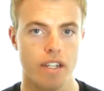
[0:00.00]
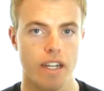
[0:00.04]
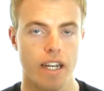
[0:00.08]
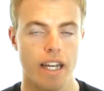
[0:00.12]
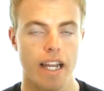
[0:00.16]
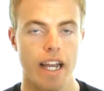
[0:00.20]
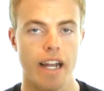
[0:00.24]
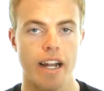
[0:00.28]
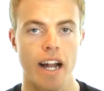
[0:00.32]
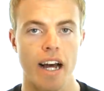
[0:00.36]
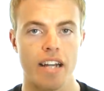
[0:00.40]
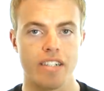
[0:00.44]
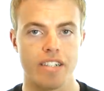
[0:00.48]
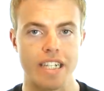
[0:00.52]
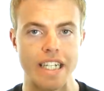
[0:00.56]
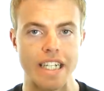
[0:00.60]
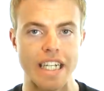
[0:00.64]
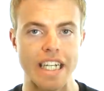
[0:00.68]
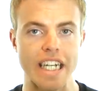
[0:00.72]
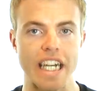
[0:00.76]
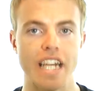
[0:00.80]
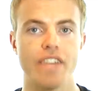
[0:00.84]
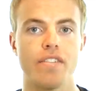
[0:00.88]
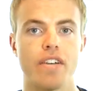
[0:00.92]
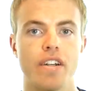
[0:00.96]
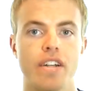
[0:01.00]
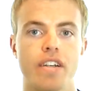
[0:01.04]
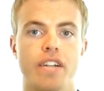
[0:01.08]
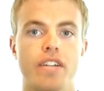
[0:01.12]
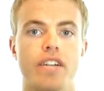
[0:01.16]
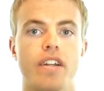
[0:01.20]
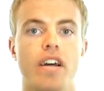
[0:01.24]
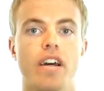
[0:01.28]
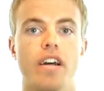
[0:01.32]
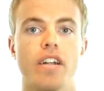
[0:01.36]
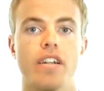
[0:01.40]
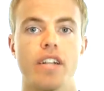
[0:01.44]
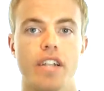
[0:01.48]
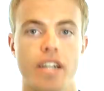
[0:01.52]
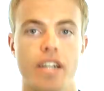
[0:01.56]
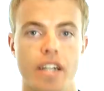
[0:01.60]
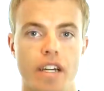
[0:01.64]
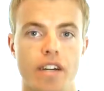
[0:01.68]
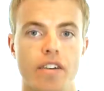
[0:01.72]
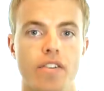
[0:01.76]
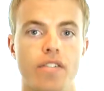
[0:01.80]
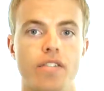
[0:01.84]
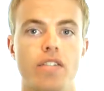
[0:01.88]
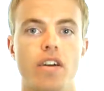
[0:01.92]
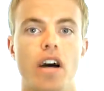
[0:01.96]
It has given it the
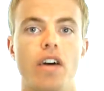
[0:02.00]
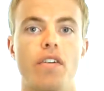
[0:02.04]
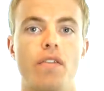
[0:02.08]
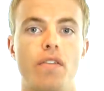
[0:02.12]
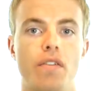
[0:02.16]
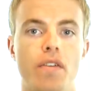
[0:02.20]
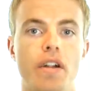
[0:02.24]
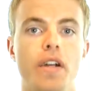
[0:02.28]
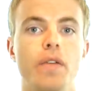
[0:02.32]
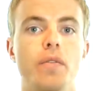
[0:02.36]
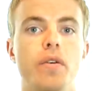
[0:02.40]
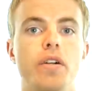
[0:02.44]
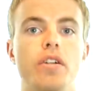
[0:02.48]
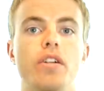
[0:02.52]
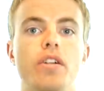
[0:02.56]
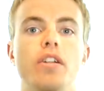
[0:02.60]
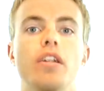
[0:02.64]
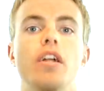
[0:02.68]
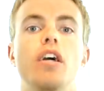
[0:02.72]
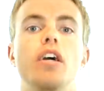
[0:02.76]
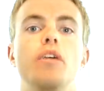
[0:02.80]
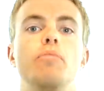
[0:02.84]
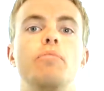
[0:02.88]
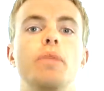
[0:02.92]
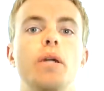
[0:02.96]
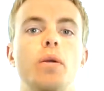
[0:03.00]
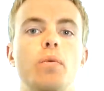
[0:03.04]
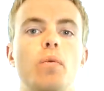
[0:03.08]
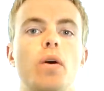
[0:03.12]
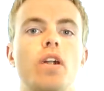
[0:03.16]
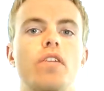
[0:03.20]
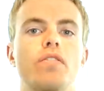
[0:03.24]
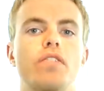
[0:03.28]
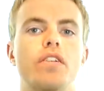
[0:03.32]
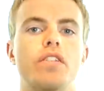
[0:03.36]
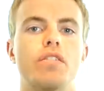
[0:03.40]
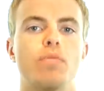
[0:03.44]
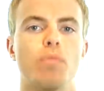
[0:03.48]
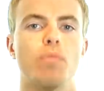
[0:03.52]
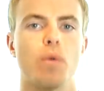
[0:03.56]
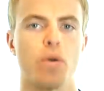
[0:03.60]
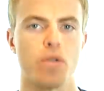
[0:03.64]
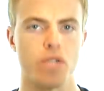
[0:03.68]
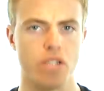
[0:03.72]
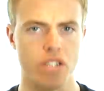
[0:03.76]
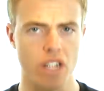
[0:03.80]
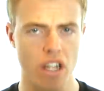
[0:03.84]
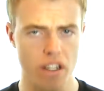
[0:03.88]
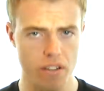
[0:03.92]
gift of free will being one of its most